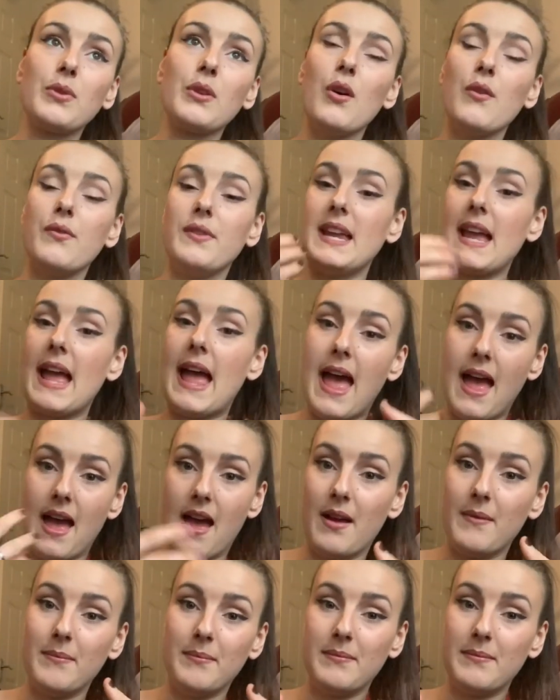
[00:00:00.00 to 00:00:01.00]
of the
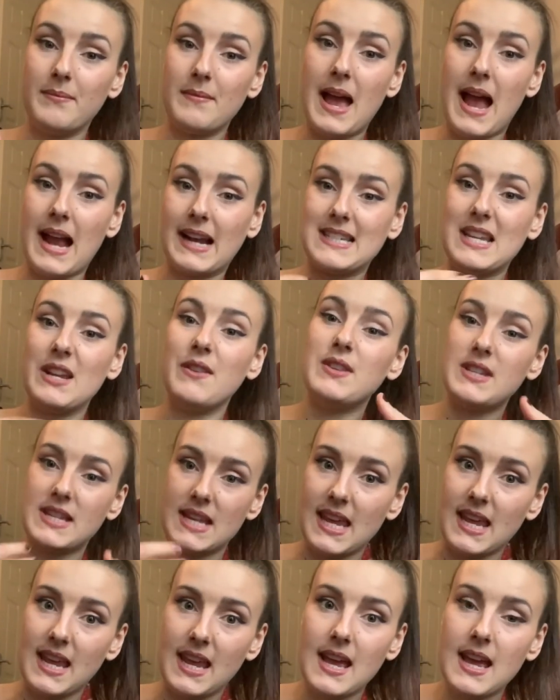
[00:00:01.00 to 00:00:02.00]
um,
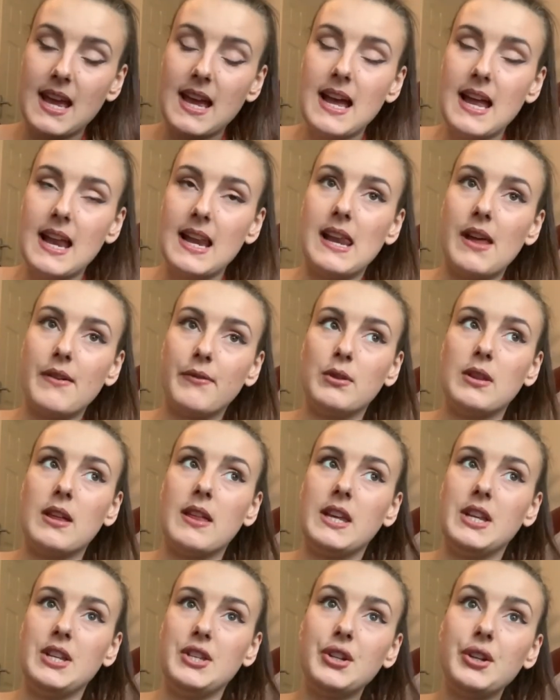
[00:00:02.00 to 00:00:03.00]
activity level that
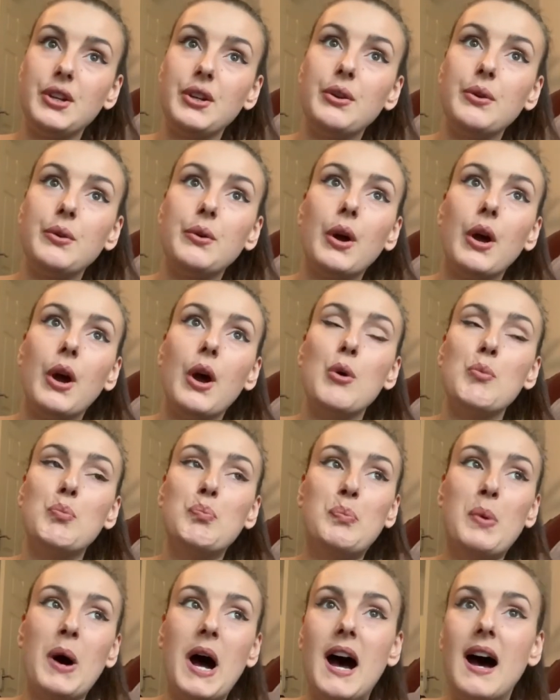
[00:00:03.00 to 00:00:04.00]
they do,
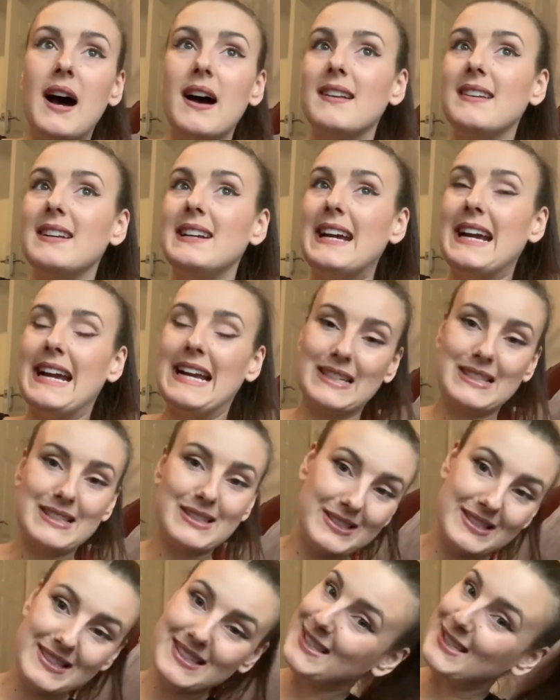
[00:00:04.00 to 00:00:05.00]
but it's
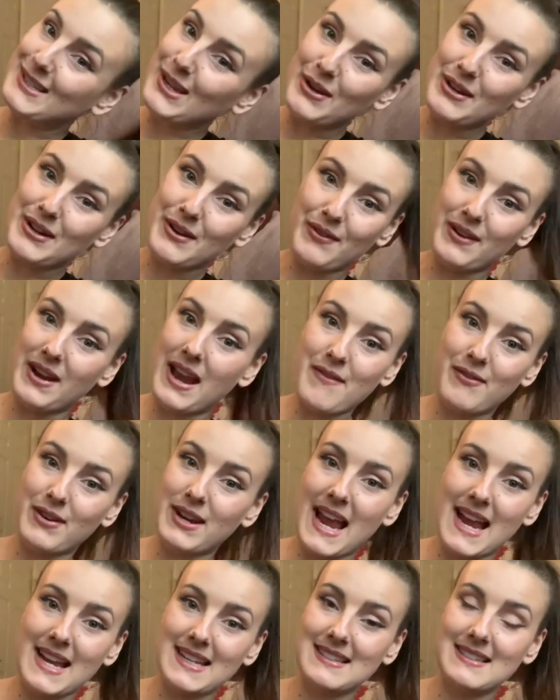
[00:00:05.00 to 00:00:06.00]
so different. Every
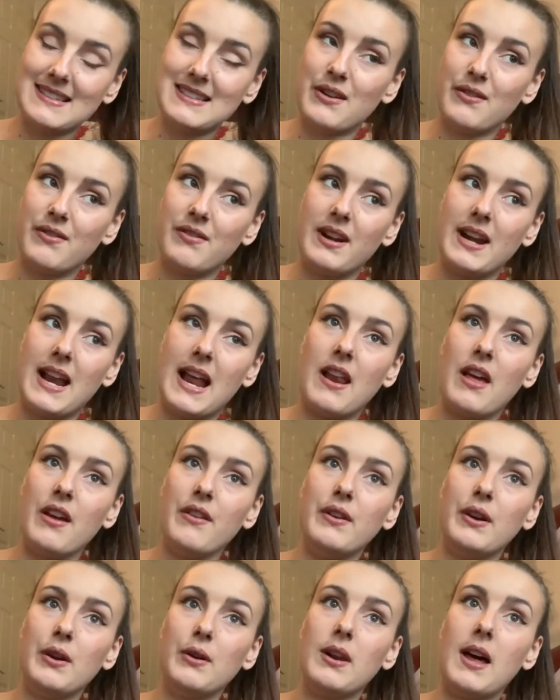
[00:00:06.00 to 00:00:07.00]
case is different, and I
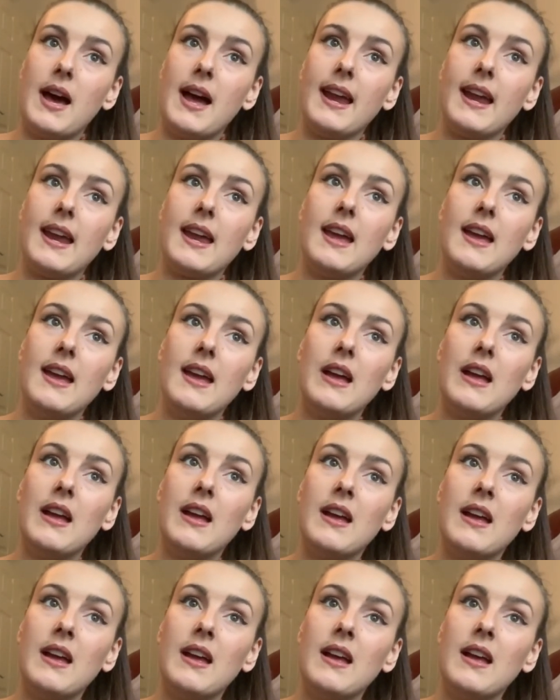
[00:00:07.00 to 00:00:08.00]
feel like
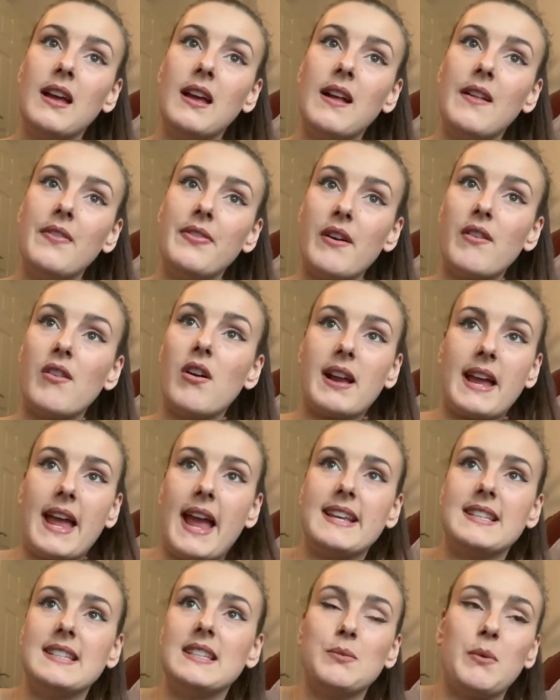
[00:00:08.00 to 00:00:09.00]
there are
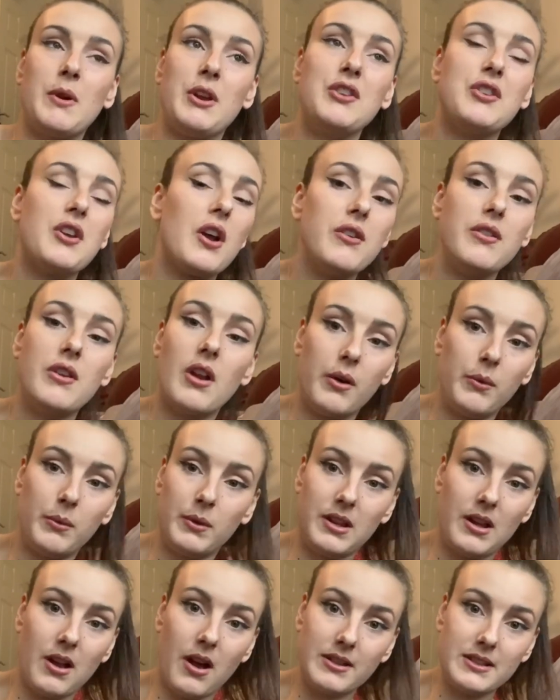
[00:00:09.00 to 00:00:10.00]
cases where you don't know what
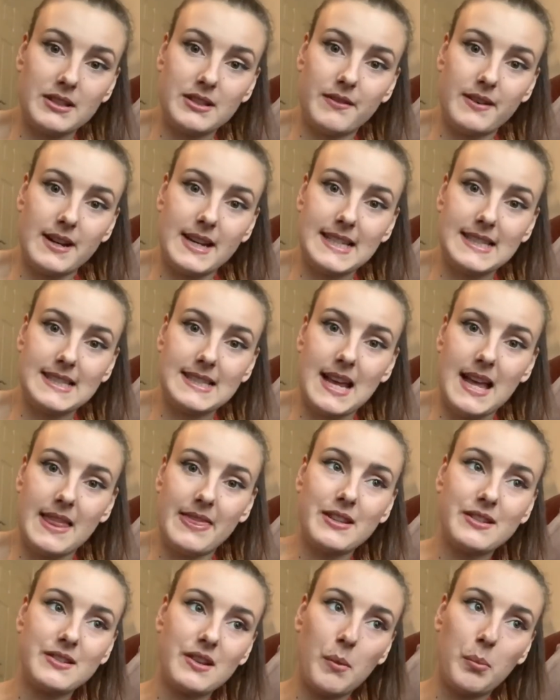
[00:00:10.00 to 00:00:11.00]
the answer is, and
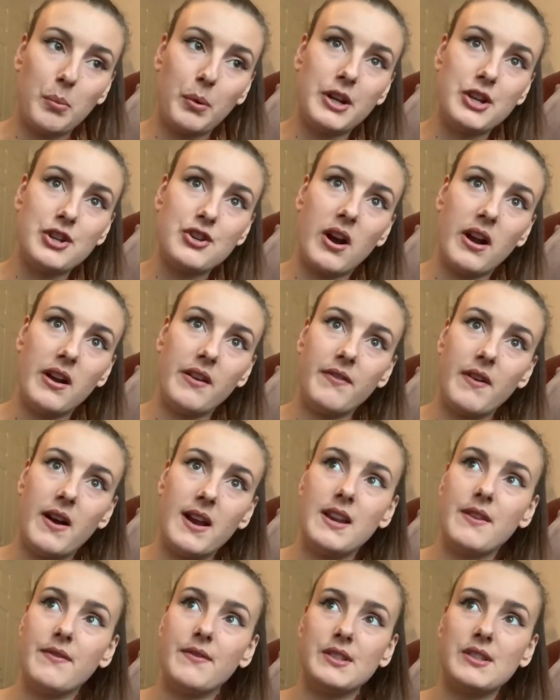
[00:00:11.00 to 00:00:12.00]
there's no point in trying to
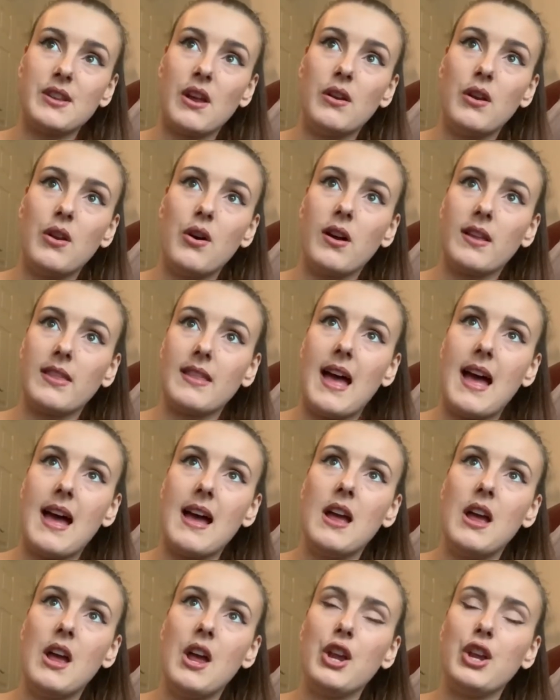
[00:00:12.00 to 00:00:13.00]
find it for so long that
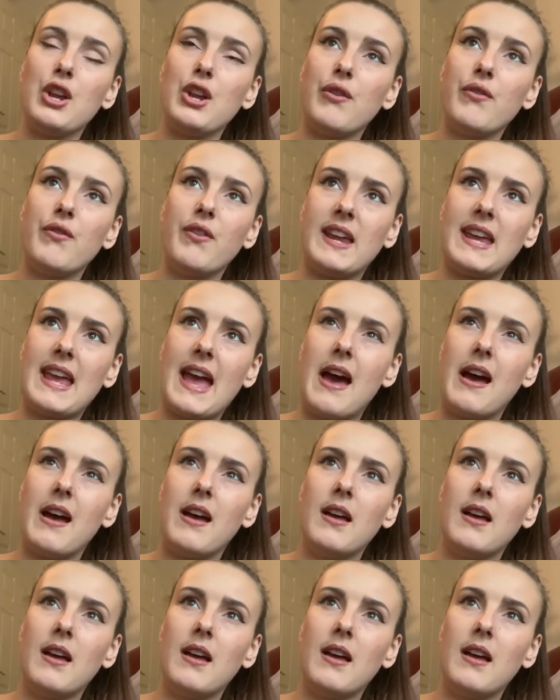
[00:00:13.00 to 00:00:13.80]
you forget